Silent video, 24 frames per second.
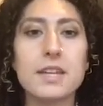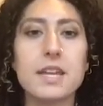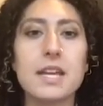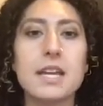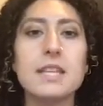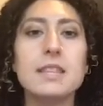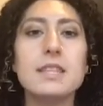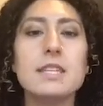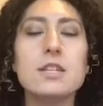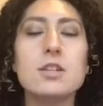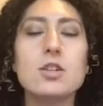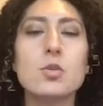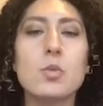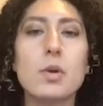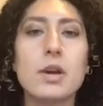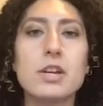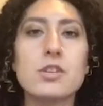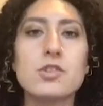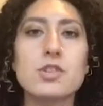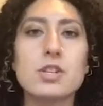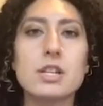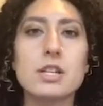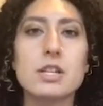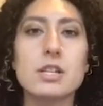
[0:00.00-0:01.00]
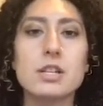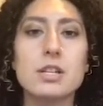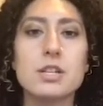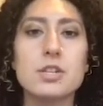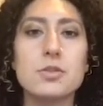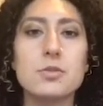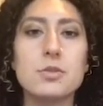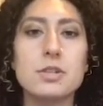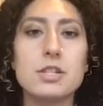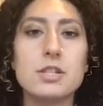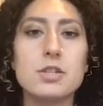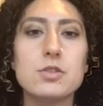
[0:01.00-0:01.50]
in the equation,
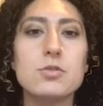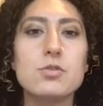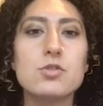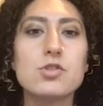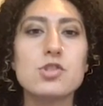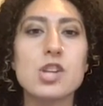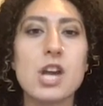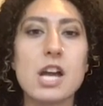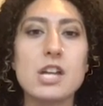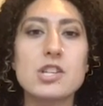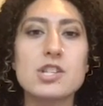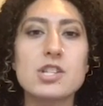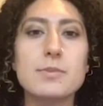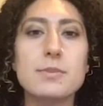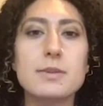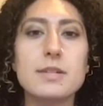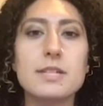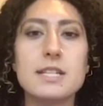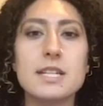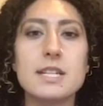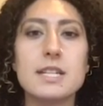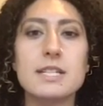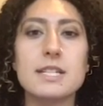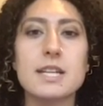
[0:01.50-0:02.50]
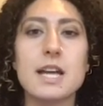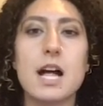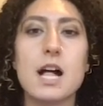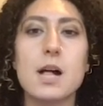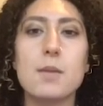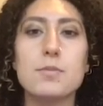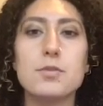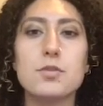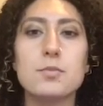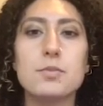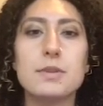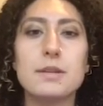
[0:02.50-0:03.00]
you can use ChatGPT to
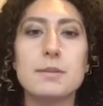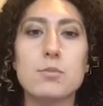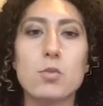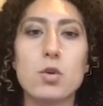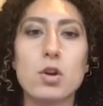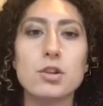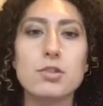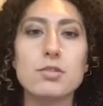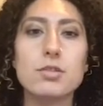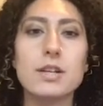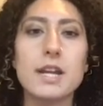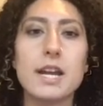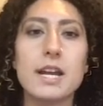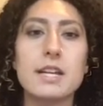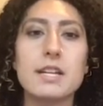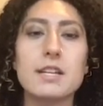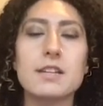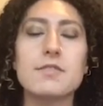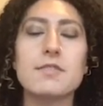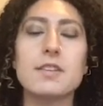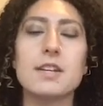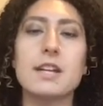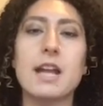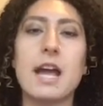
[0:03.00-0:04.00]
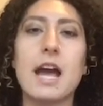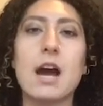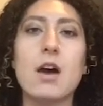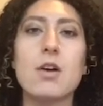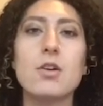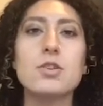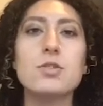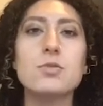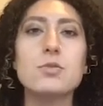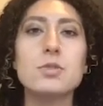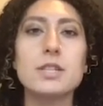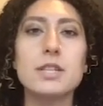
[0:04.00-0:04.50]
help you be more creative in how
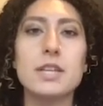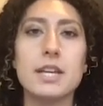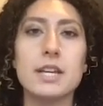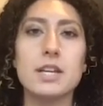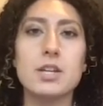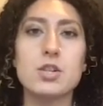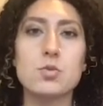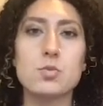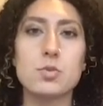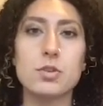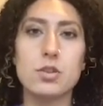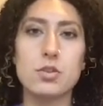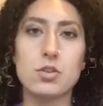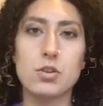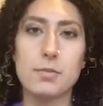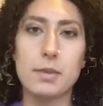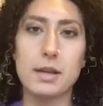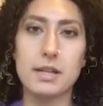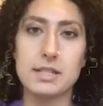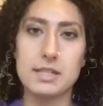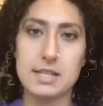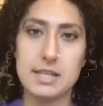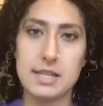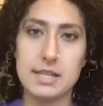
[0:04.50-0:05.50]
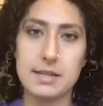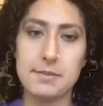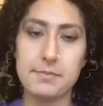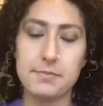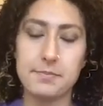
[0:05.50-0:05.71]
you engage with your mentee.